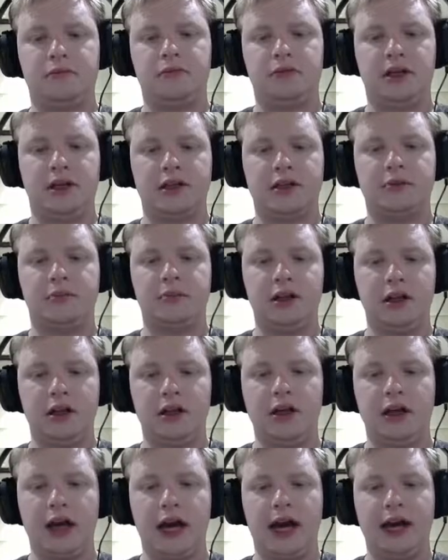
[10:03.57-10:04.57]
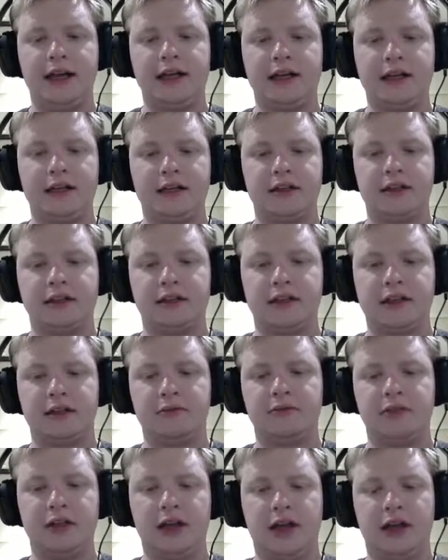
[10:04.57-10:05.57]
It's a bit like Anakin
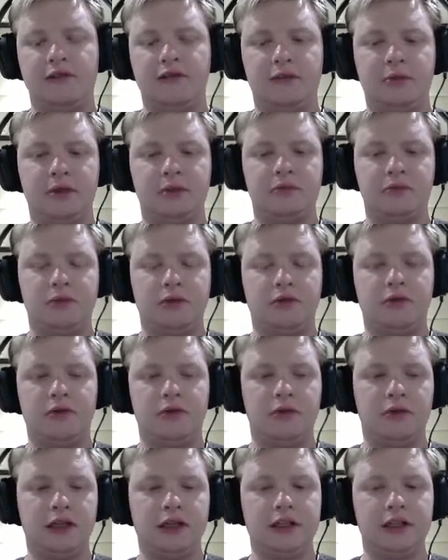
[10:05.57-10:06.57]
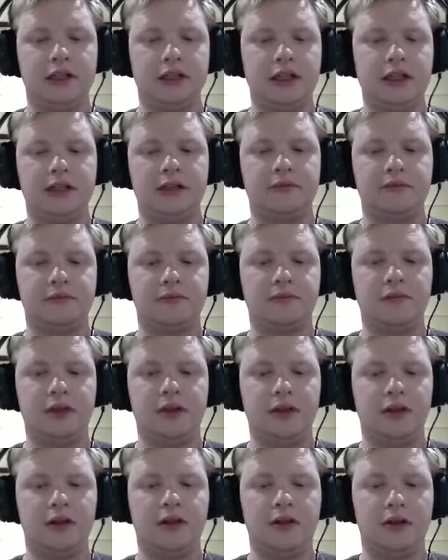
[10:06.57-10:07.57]
seems to have a bit more fluidity.
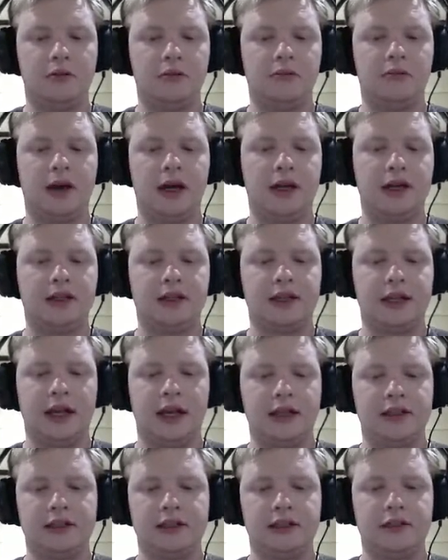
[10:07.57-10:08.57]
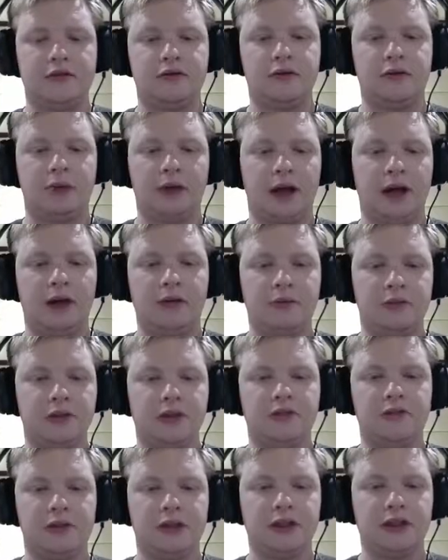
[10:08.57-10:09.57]
Mace has his Vapard
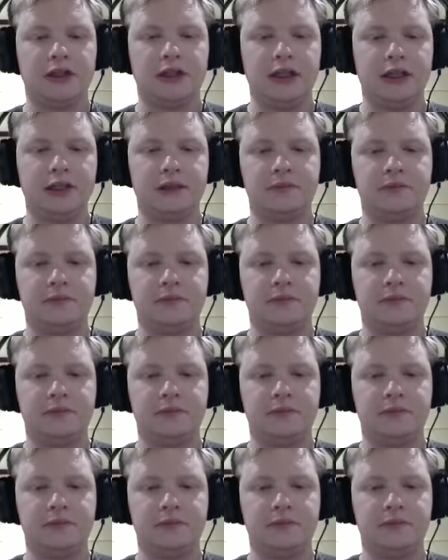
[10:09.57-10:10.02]
movements here.